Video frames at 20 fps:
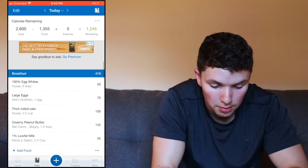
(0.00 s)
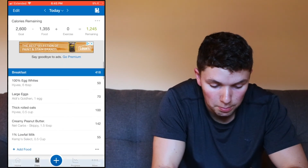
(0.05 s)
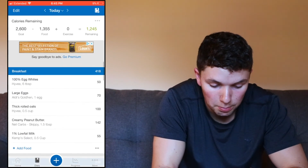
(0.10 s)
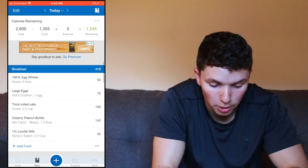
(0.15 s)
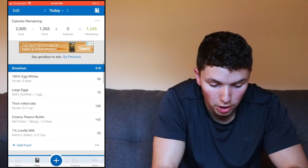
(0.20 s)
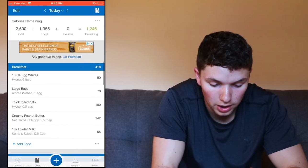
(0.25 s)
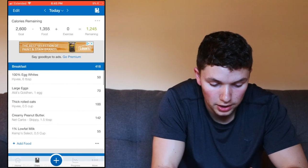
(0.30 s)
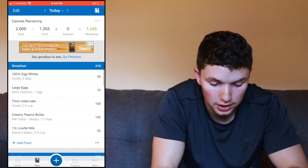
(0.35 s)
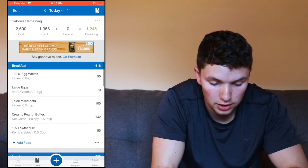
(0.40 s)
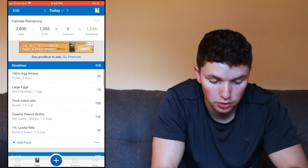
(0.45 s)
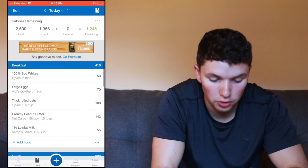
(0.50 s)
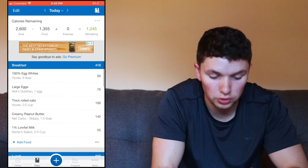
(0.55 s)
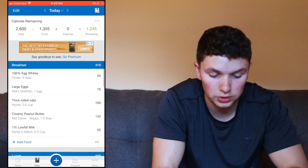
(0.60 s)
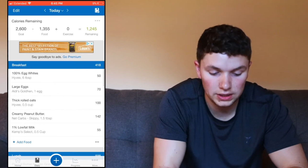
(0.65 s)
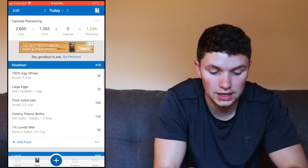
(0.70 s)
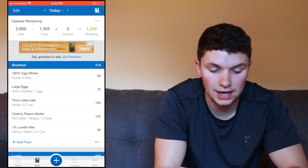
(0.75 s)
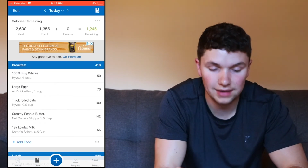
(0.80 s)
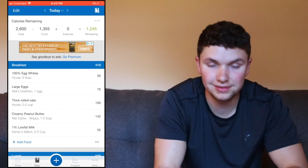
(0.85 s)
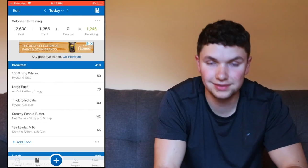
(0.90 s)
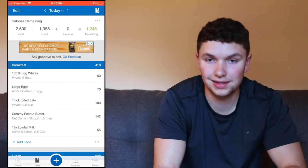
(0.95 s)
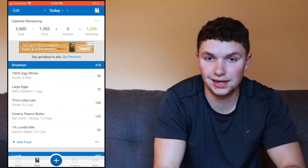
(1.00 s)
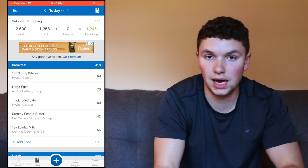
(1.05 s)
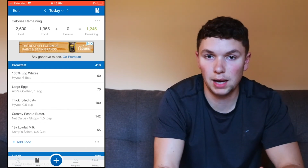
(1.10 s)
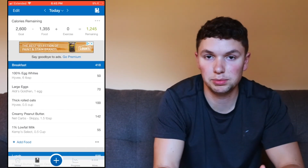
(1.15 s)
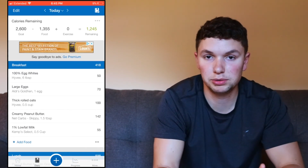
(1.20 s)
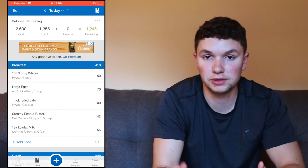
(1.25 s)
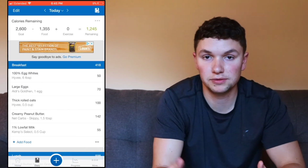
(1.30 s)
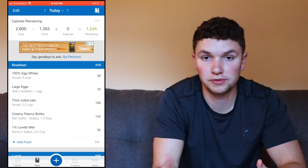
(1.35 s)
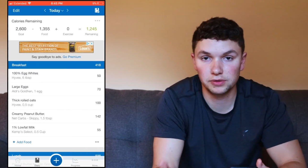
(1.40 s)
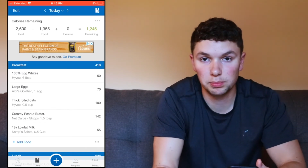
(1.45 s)
But it only has that
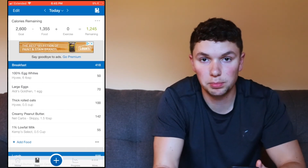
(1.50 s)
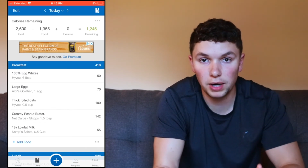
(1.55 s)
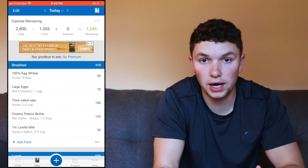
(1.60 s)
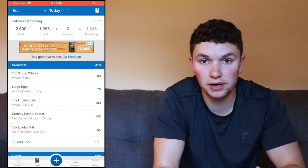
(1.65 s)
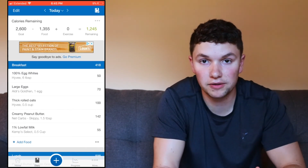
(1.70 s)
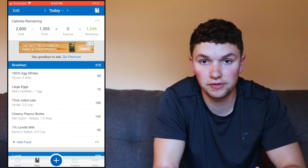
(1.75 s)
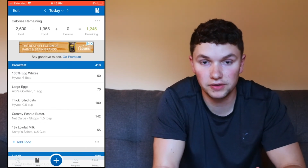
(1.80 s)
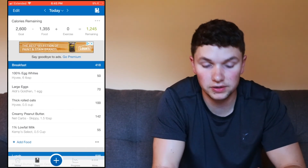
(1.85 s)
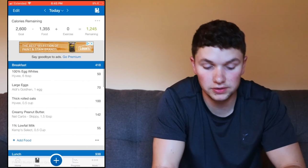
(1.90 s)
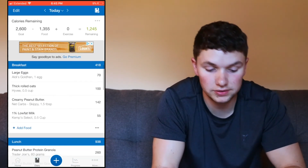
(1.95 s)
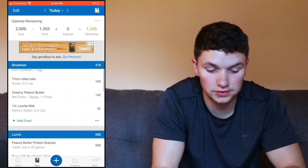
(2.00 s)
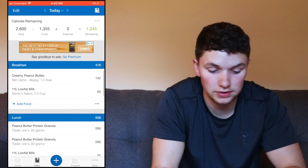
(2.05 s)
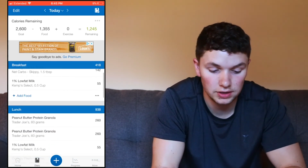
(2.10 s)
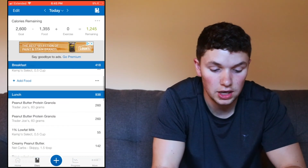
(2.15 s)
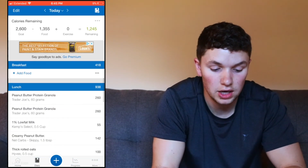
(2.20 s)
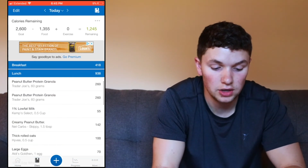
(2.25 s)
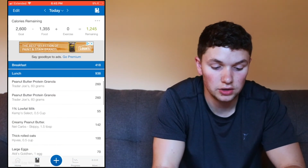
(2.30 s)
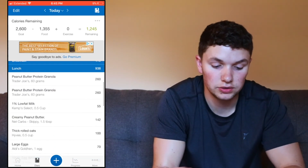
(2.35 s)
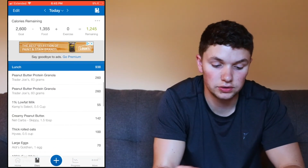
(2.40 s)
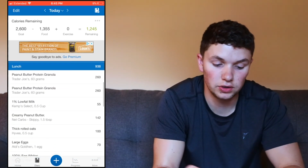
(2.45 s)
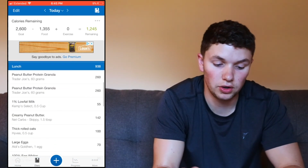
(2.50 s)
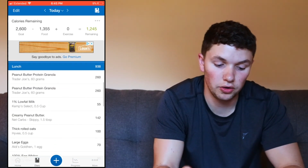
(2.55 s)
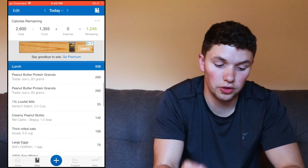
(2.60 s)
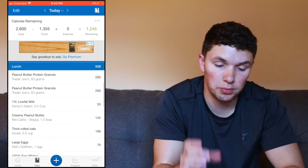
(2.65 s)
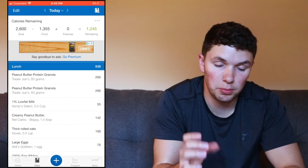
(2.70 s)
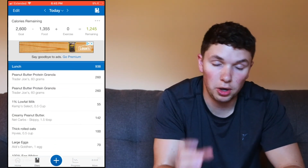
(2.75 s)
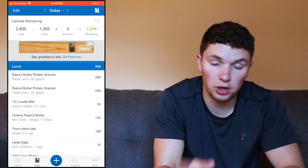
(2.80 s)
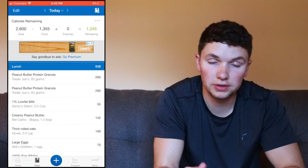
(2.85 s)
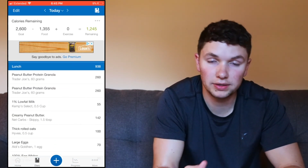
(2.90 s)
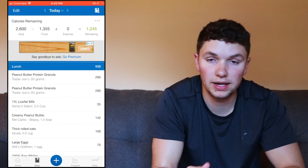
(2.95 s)
option for breakfast, so
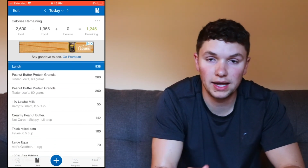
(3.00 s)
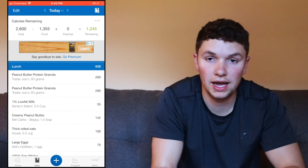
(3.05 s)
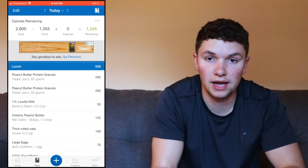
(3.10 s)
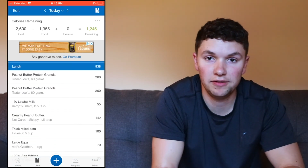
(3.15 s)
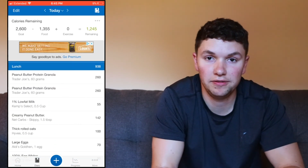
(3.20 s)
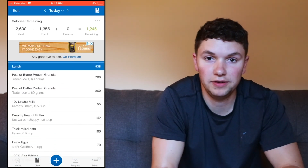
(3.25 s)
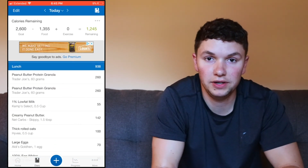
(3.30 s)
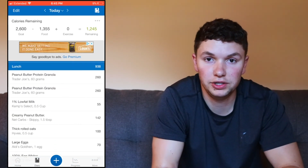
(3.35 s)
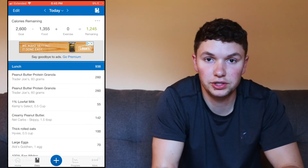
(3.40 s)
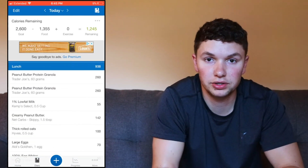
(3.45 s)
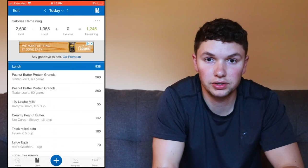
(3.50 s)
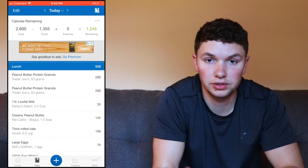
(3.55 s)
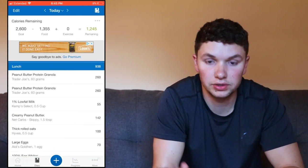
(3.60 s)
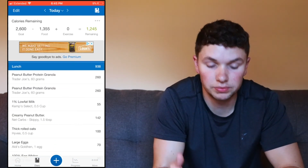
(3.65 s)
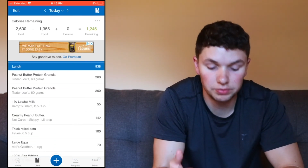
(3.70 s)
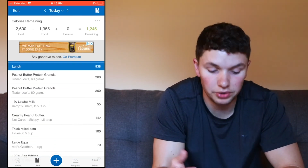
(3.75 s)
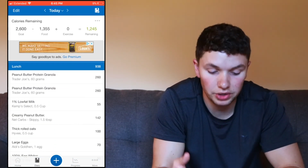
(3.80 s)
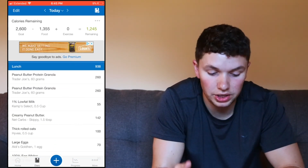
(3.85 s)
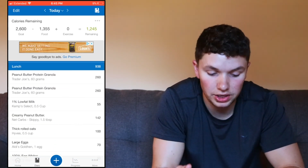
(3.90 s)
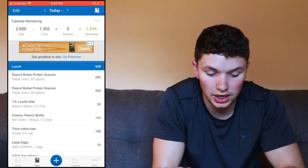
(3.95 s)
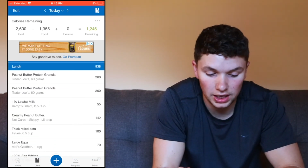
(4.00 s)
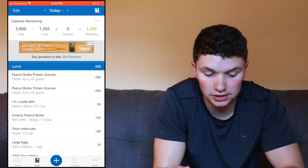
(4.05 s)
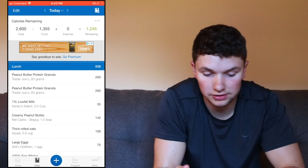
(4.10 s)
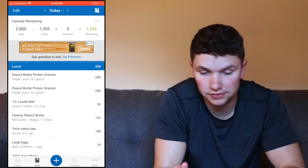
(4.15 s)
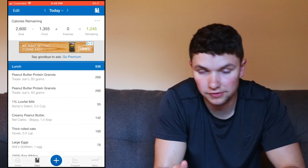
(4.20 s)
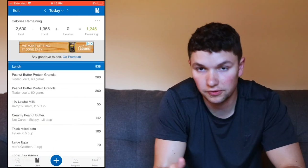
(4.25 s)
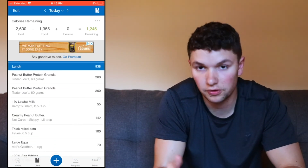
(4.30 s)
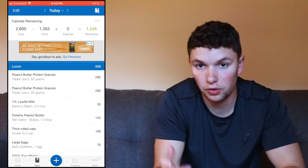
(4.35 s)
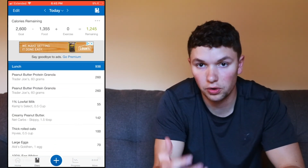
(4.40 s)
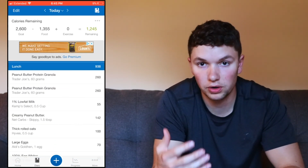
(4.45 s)
the multi-add feature is really
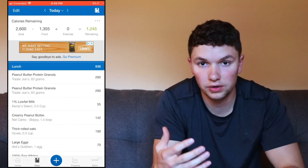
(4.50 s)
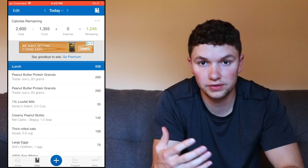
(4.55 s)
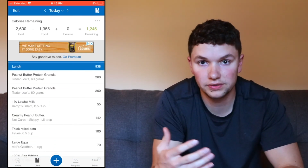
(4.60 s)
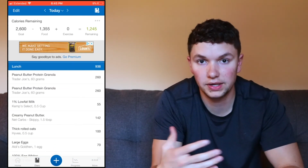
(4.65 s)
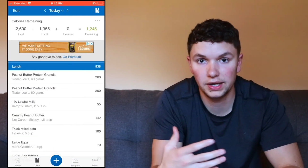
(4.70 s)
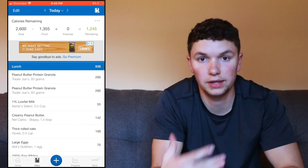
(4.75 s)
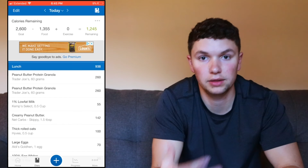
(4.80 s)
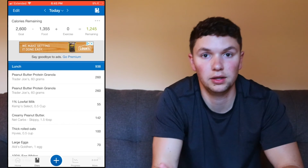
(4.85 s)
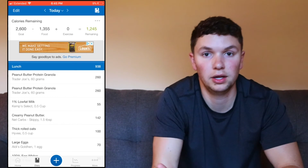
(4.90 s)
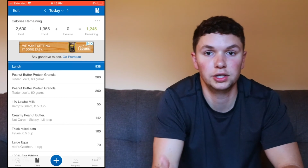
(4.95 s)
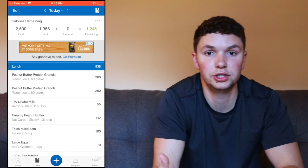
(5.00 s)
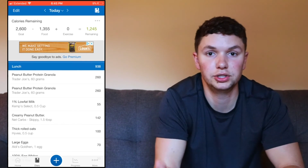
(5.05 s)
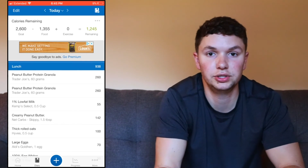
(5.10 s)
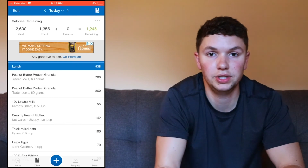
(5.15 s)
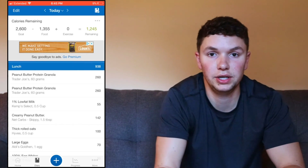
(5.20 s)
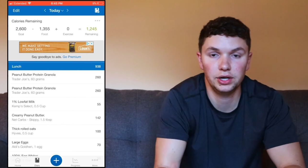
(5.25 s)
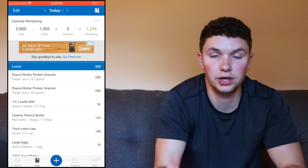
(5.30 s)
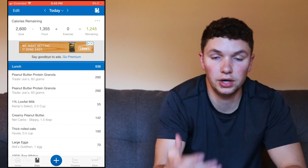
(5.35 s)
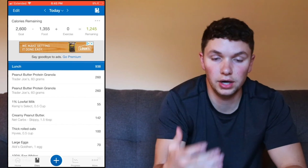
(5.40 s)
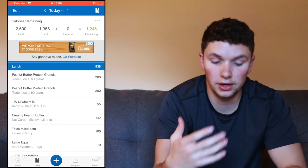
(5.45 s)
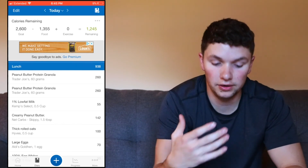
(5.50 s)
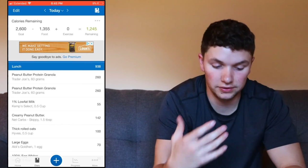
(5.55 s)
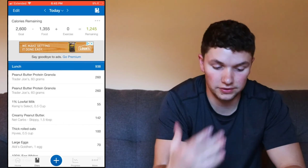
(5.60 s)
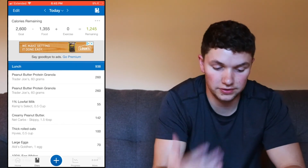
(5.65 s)
nice for, say, lunch, dinner, and